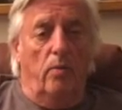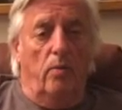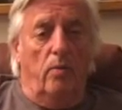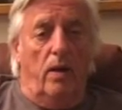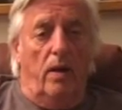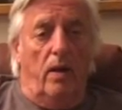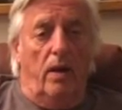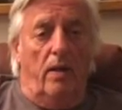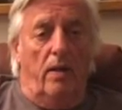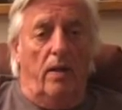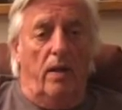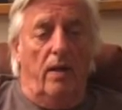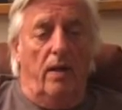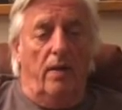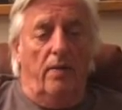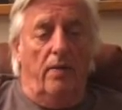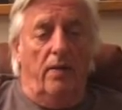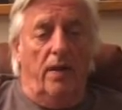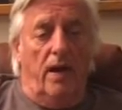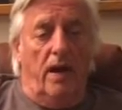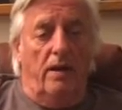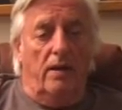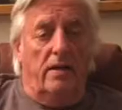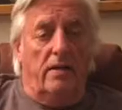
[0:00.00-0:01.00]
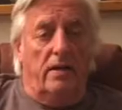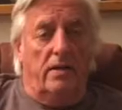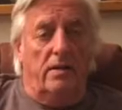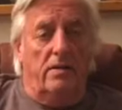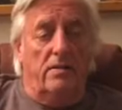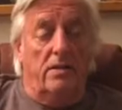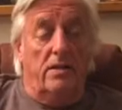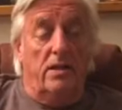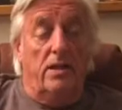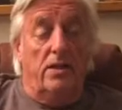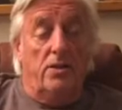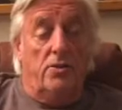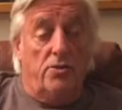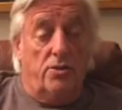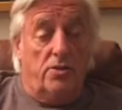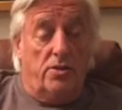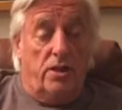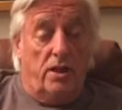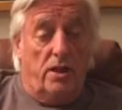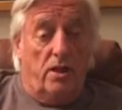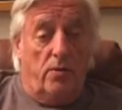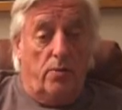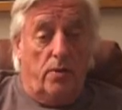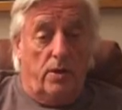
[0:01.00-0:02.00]
Well, that is an
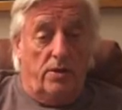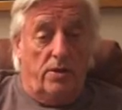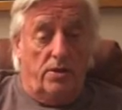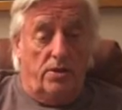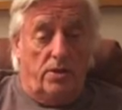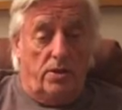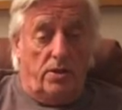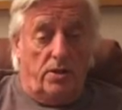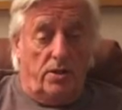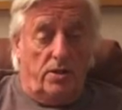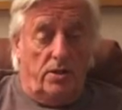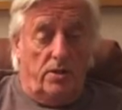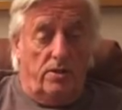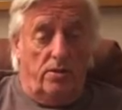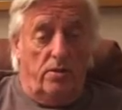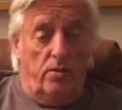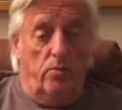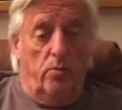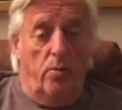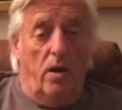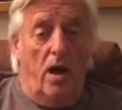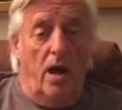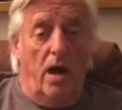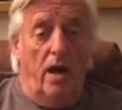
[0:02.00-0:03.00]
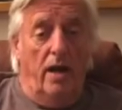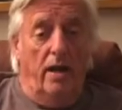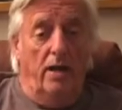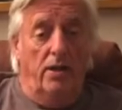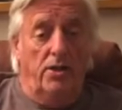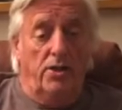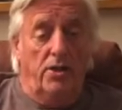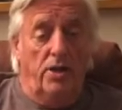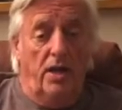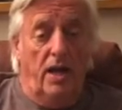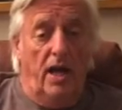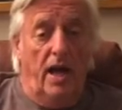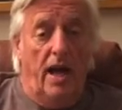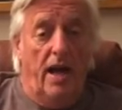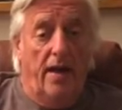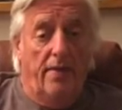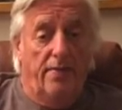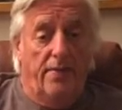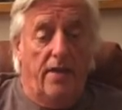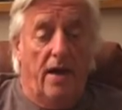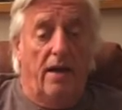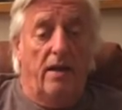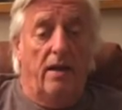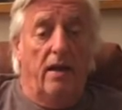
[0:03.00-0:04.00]
interesting question as to why she
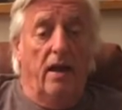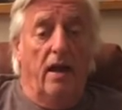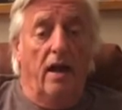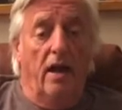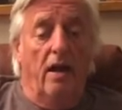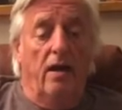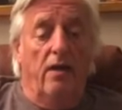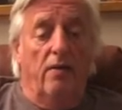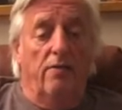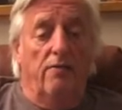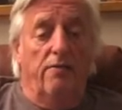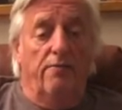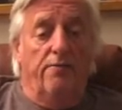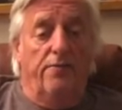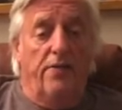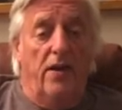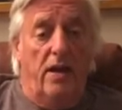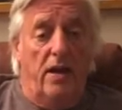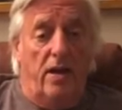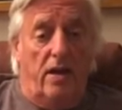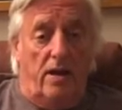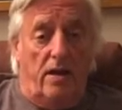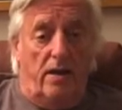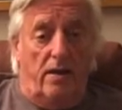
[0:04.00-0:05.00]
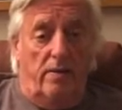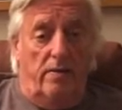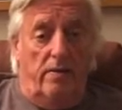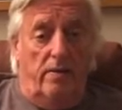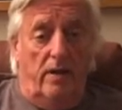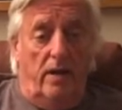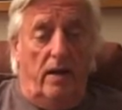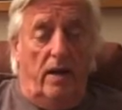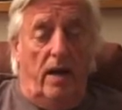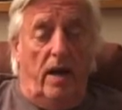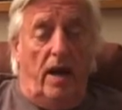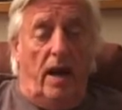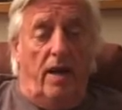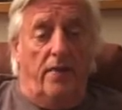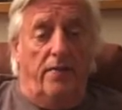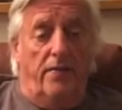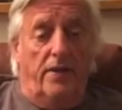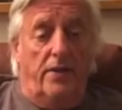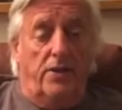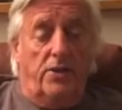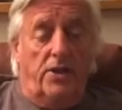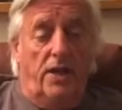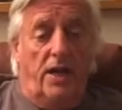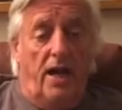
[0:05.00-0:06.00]
had that fear. I
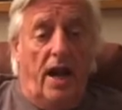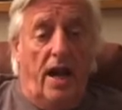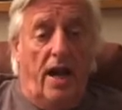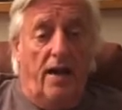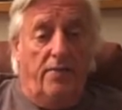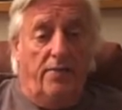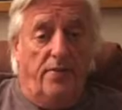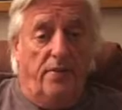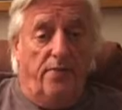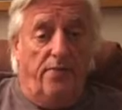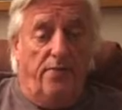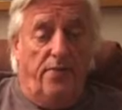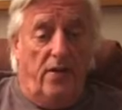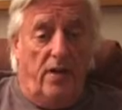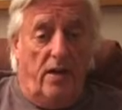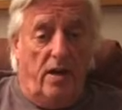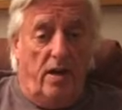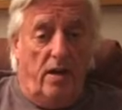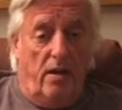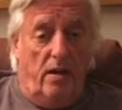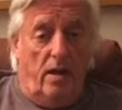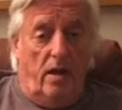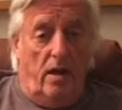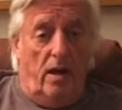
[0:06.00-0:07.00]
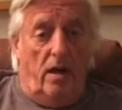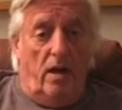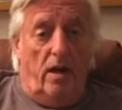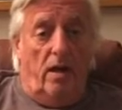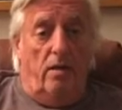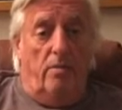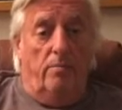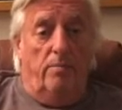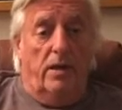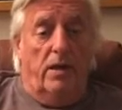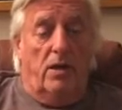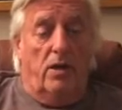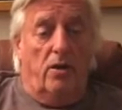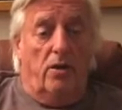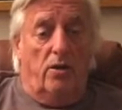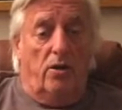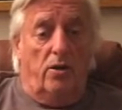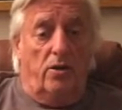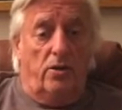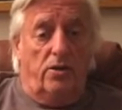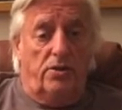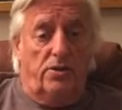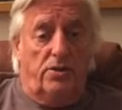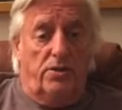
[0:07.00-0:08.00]
think she had the fear
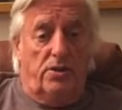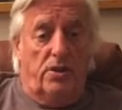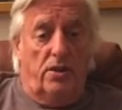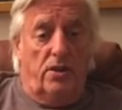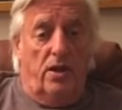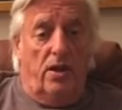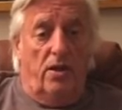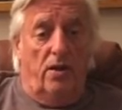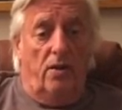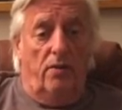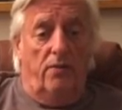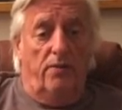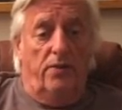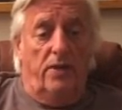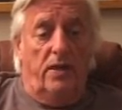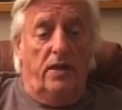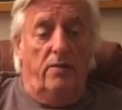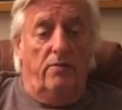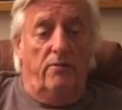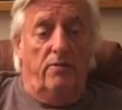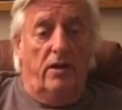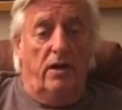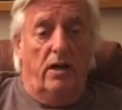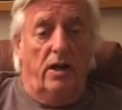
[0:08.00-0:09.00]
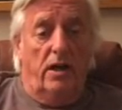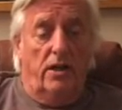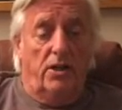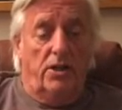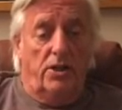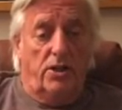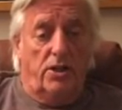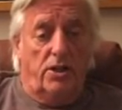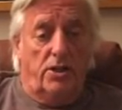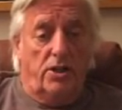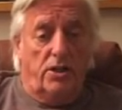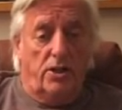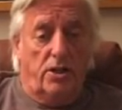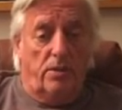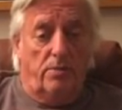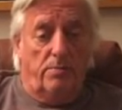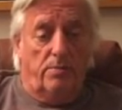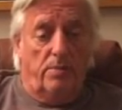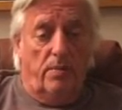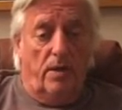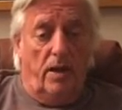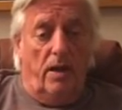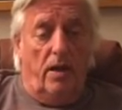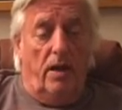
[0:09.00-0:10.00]
because of the
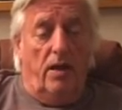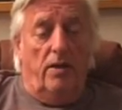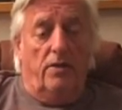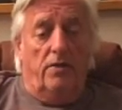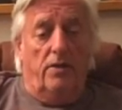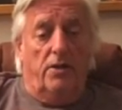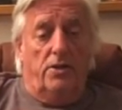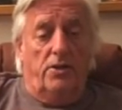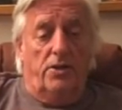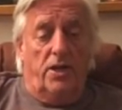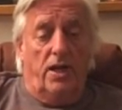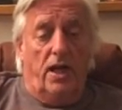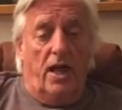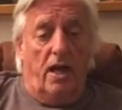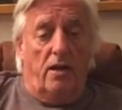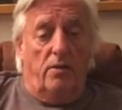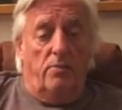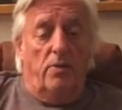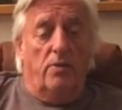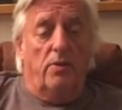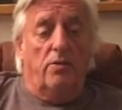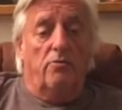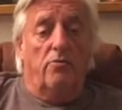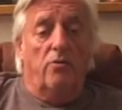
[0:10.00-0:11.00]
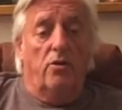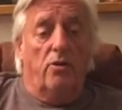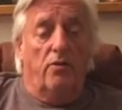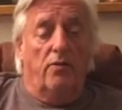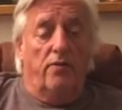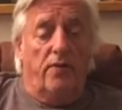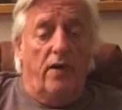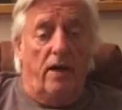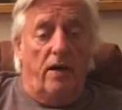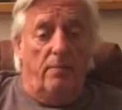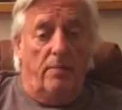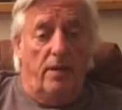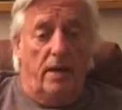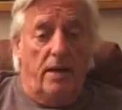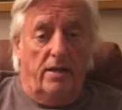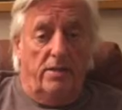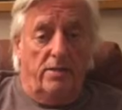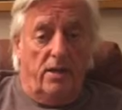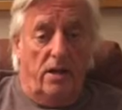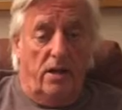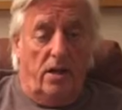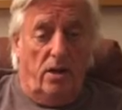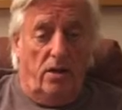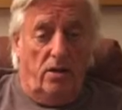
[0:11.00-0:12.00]
relationship that she had with the royal family
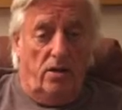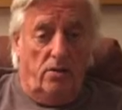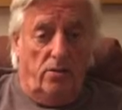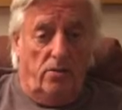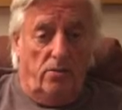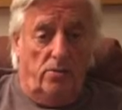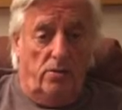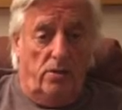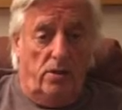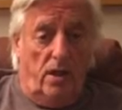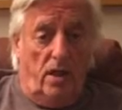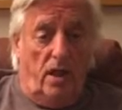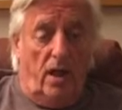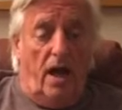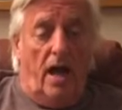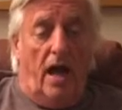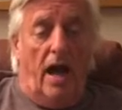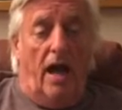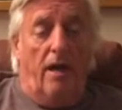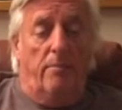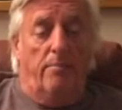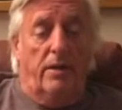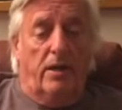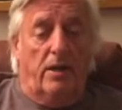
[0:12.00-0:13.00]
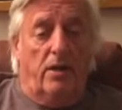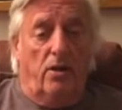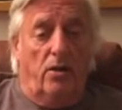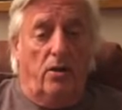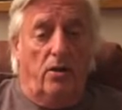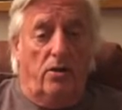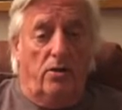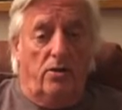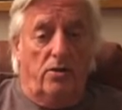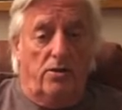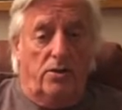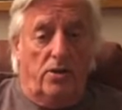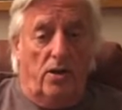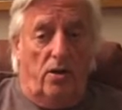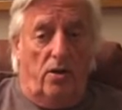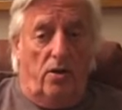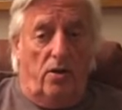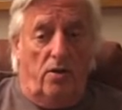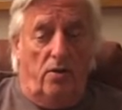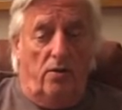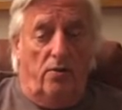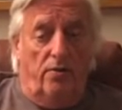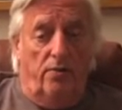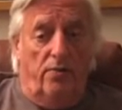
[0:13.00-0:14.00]
as a whole and because
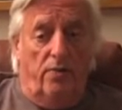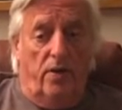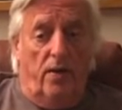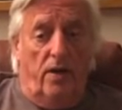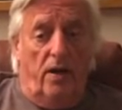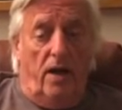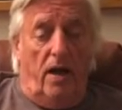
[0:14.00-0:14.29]
of